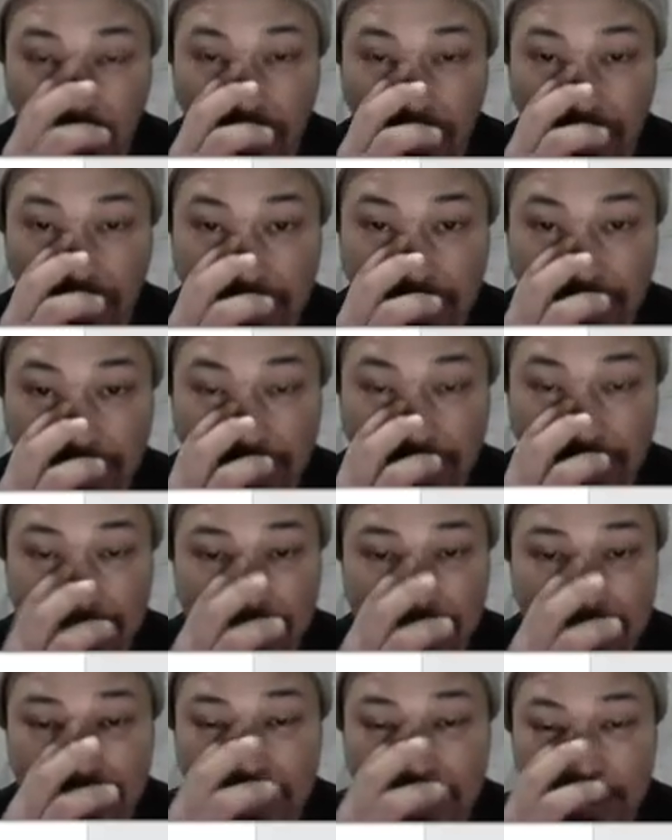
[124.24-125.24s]
to the
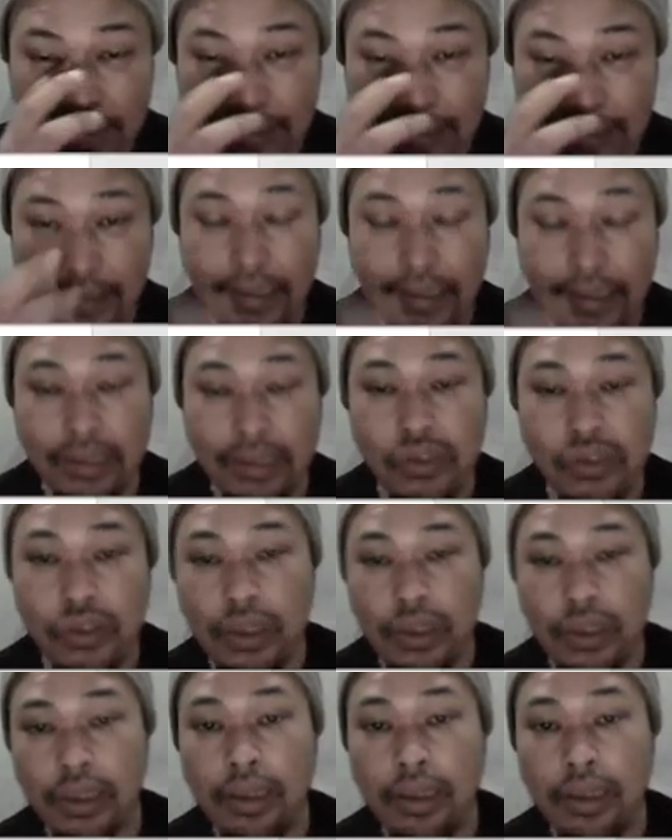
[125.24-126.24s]
writer, is
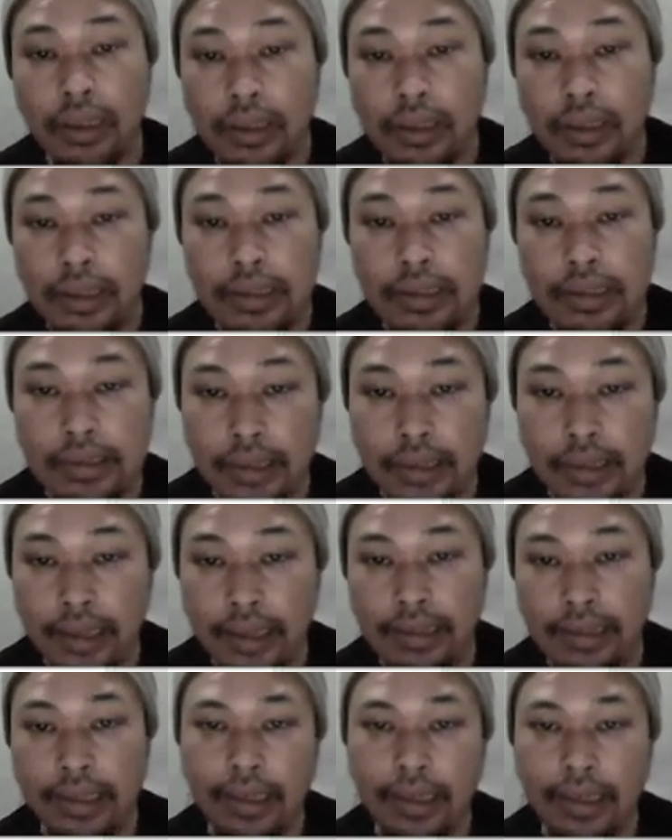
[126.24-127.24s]
she is
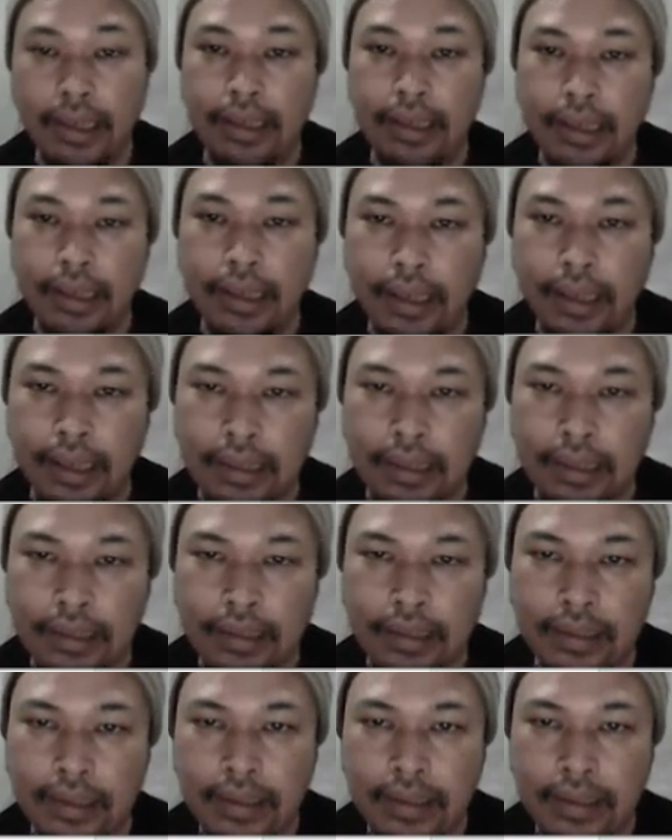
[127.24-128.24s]
writing it
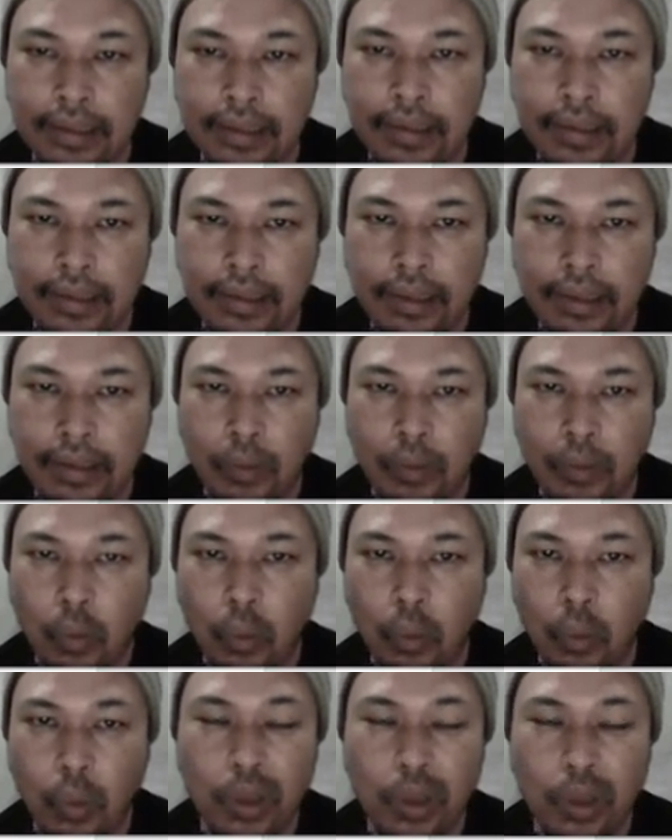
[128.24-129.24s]
in
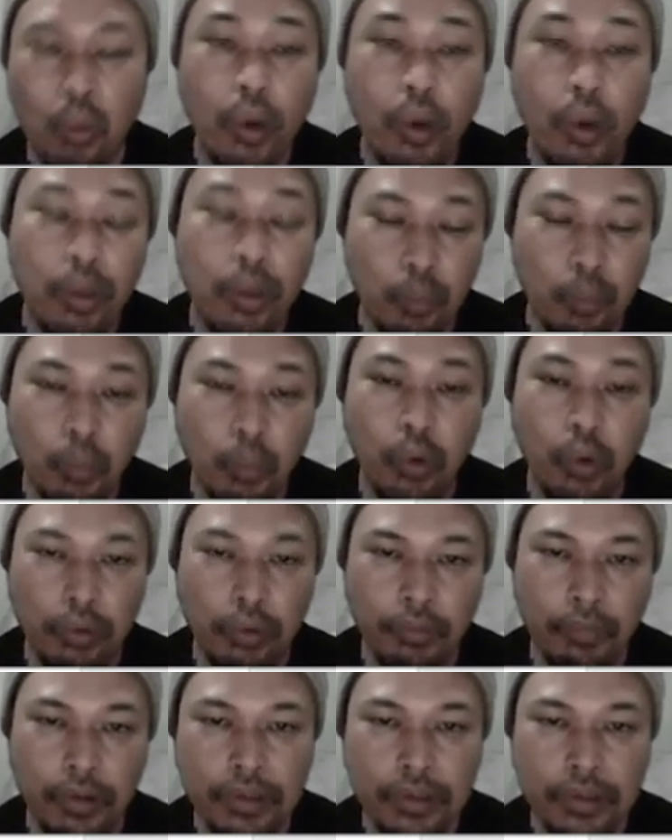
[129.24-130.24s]
what
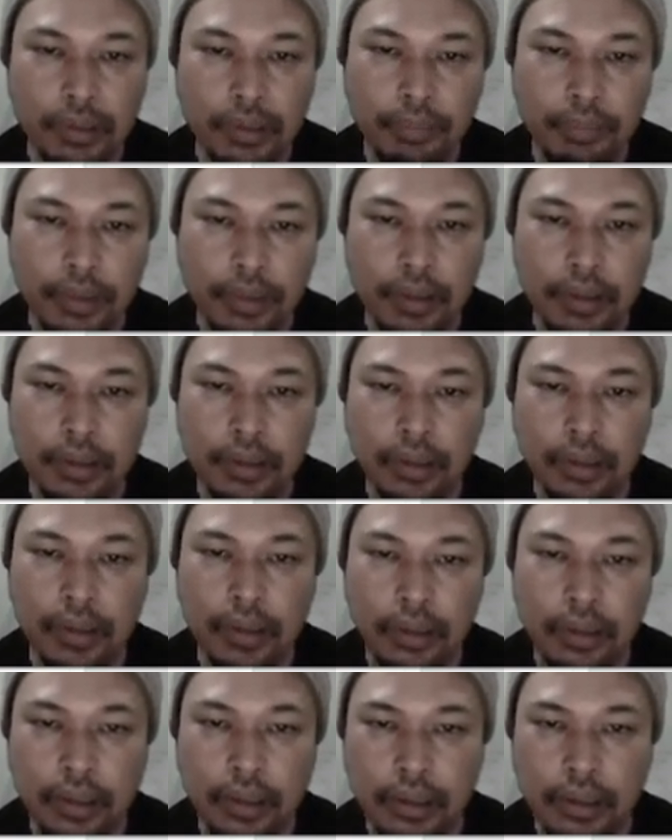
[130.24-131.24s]
mood? For example,
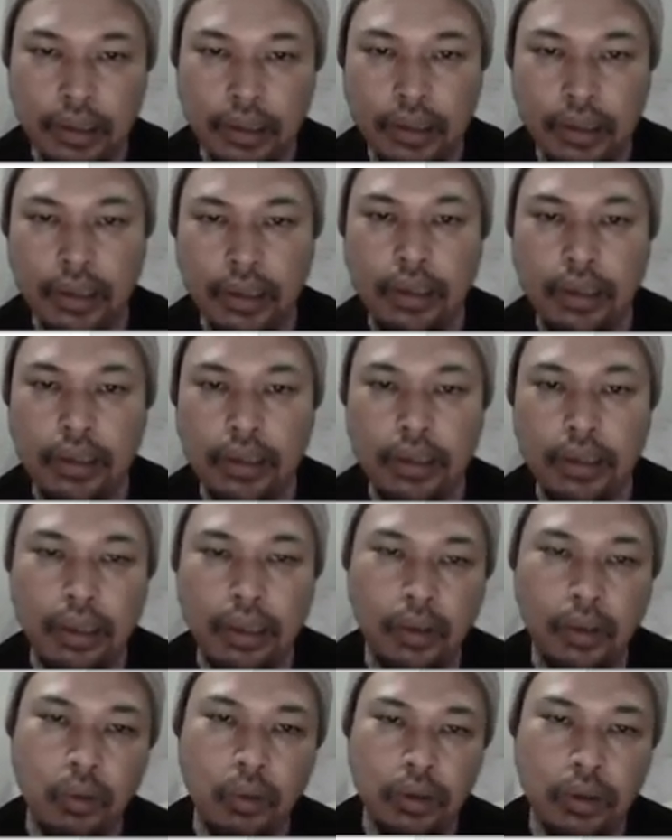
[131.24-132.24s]
the
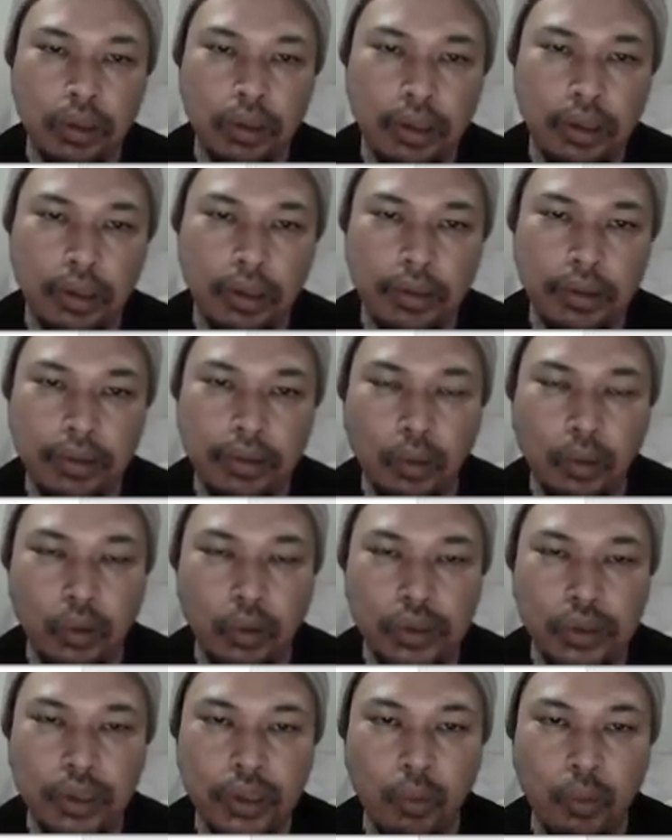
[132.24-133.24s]

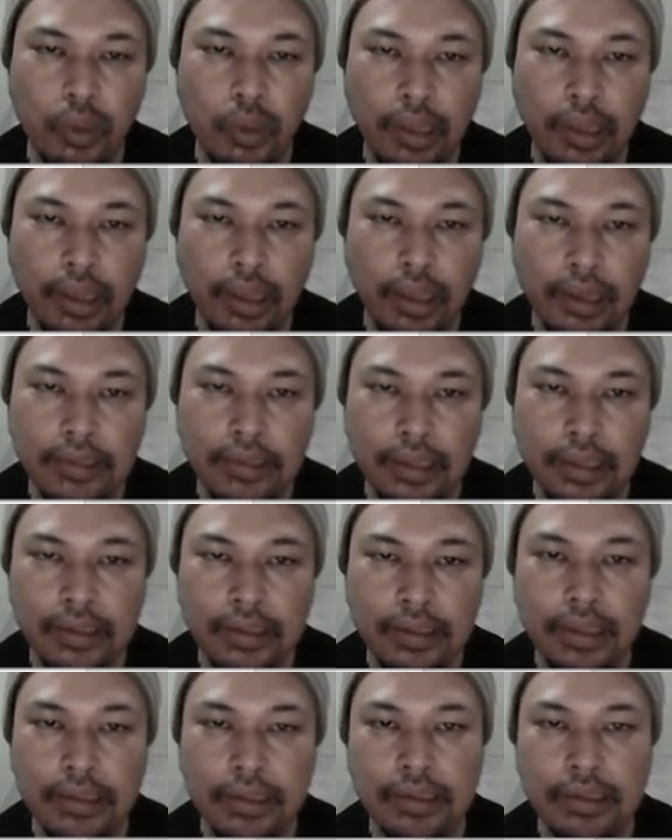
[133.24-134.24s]
question will ask:
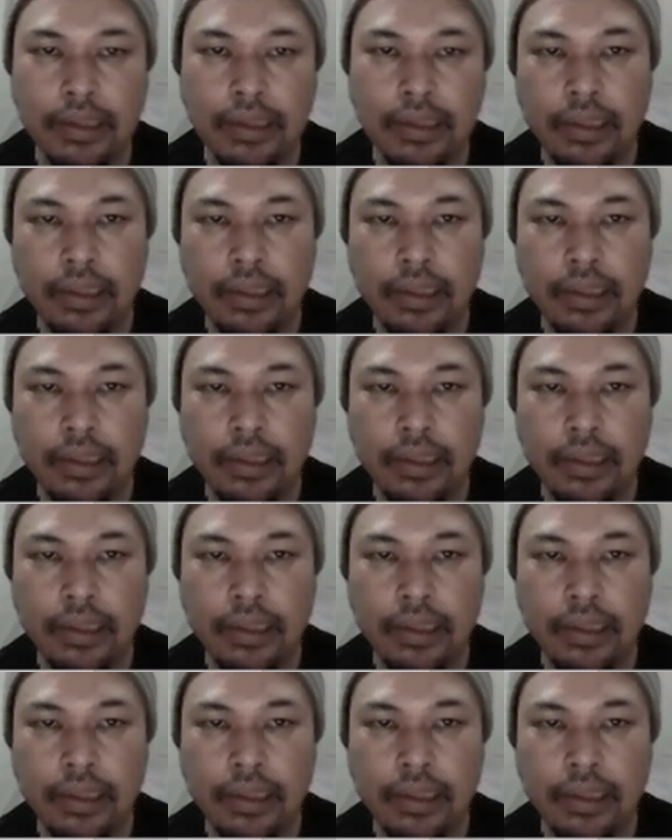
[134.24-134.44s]
is it